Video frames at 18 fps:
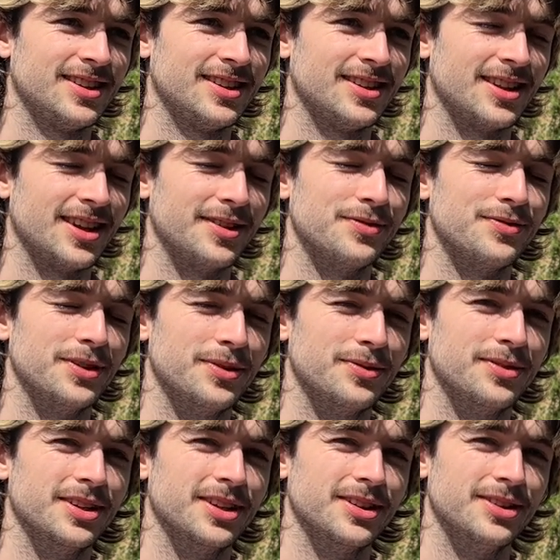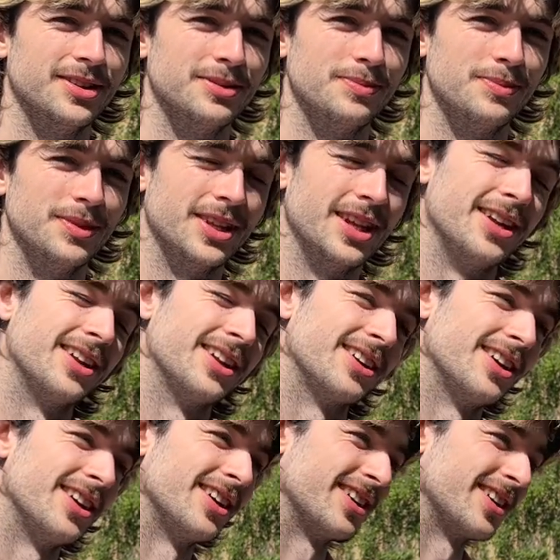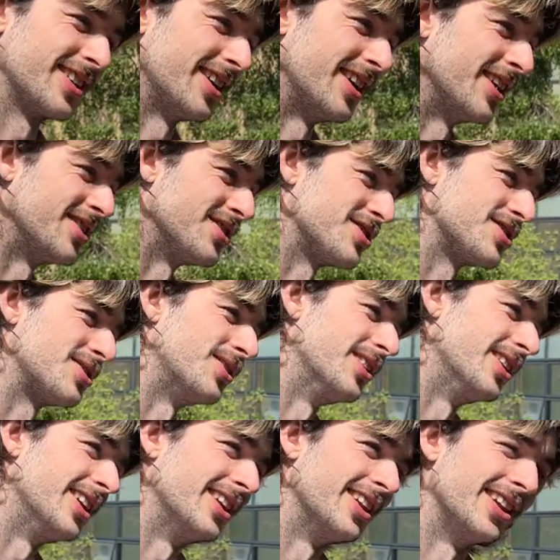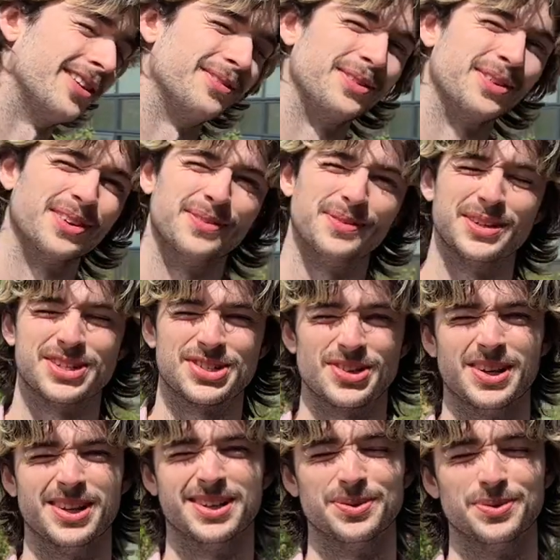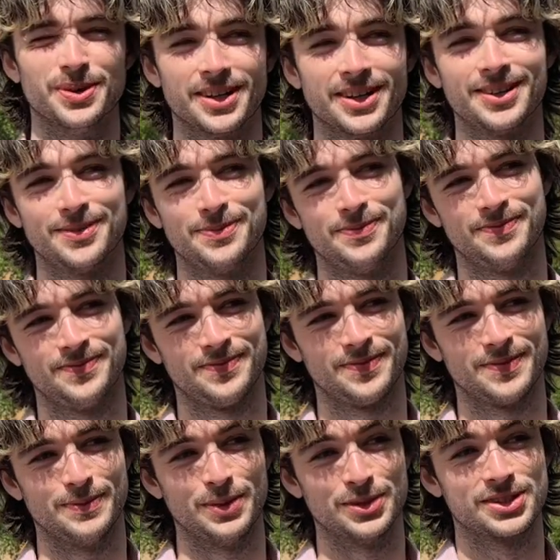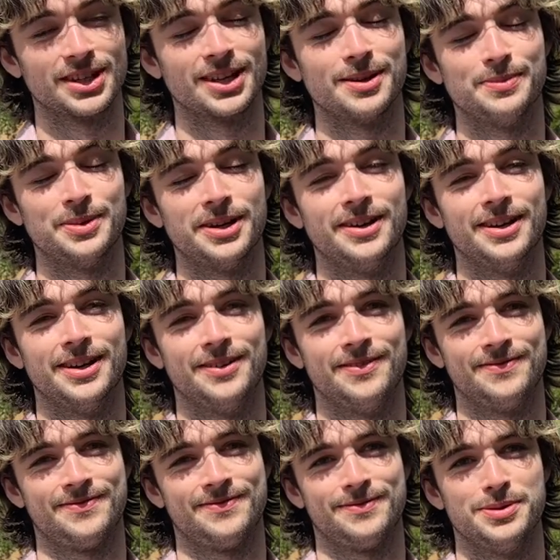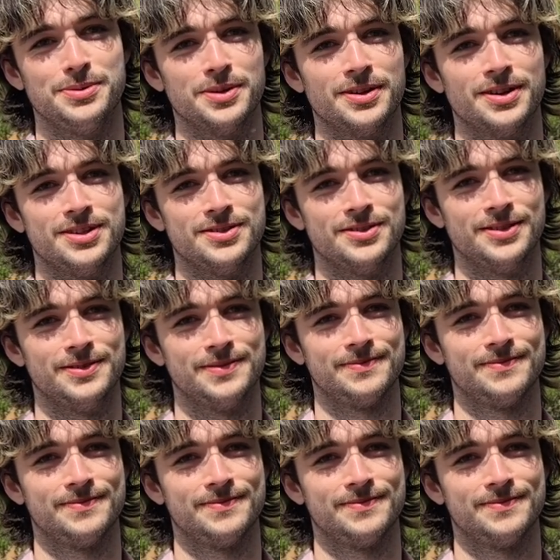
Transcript: that felt really good. But then it got kind of destroyed and then we went straight into work. But it's going to get better now when we graduate.